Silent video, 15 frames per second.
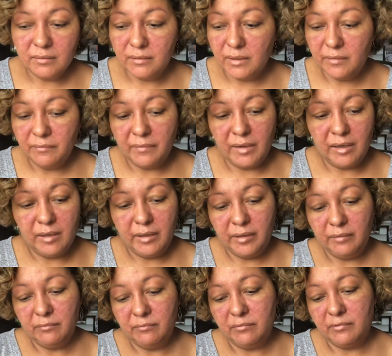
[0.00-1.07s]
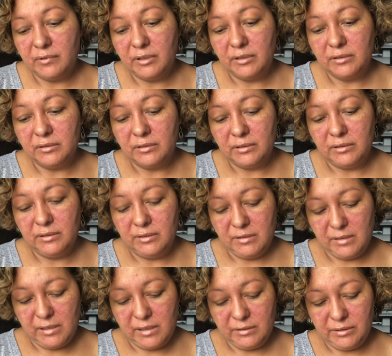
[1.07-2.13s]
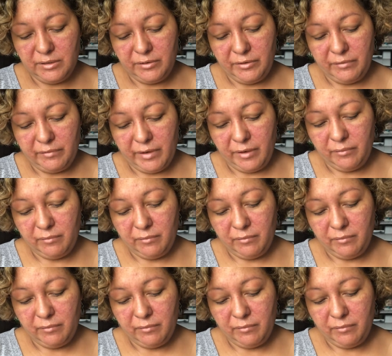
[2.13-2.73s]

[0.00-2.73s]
If I'm wrong, I'll tell you right.